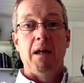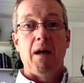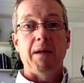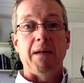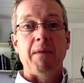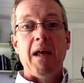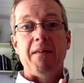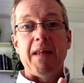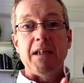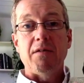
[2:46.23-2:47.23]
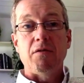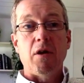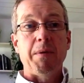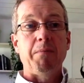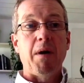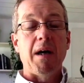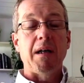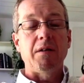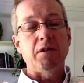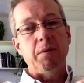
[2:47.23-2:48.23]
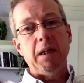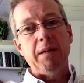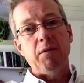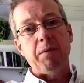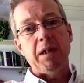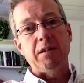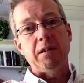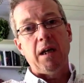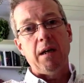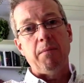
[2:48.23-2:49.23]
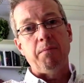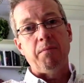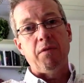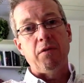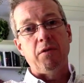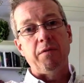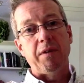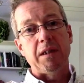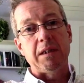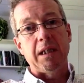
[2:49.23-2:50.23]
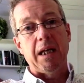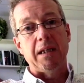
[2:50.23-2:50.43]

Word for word: Okay, thanks for dropping by, and I just want to leave you with this um, thought for today.